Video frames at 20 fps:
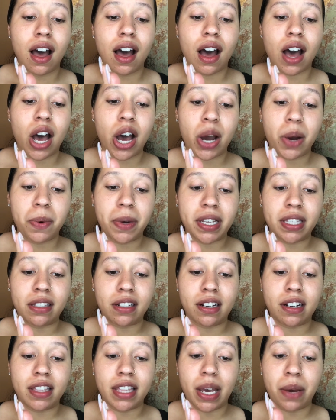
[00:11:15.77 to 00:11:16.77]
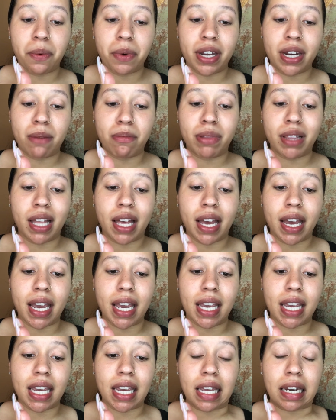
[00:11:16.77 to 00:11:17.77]
I always learned that when
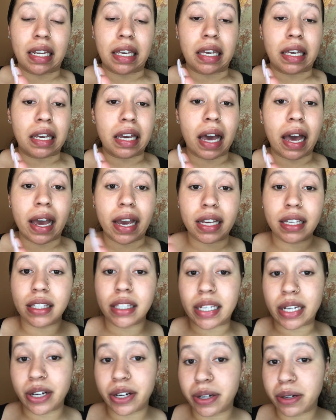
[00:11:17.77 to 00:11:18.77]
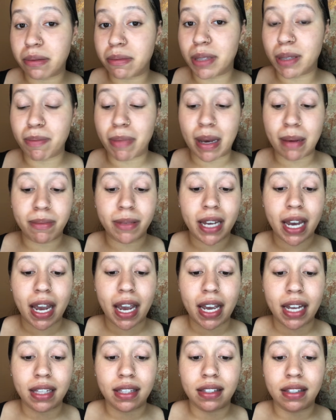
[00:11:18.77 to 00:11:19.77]
applying any eye serums,
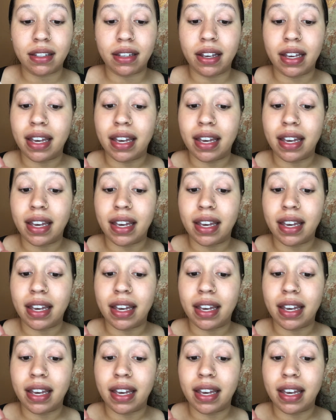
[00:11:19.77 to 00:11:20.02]
peptides,